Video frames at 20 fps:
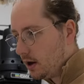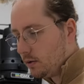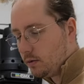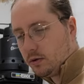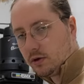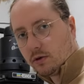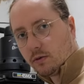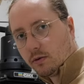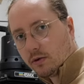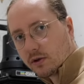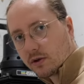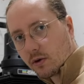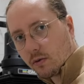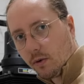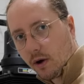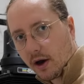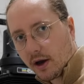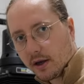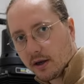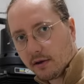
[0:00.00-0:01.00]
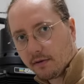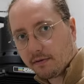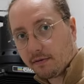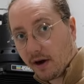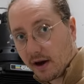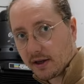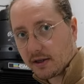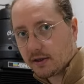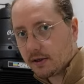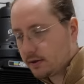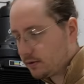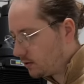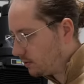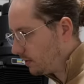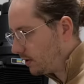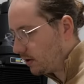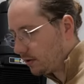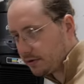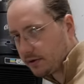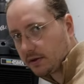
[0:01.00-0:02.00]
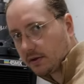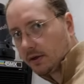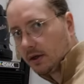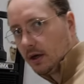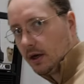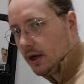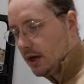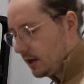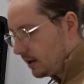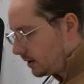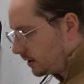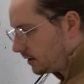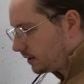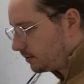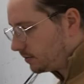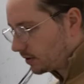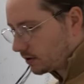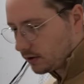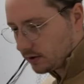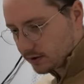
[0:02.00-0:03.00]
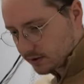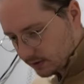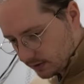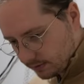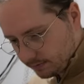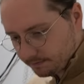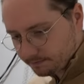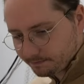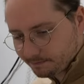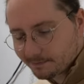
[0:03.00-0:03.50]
which was quite a fight, to be honest, because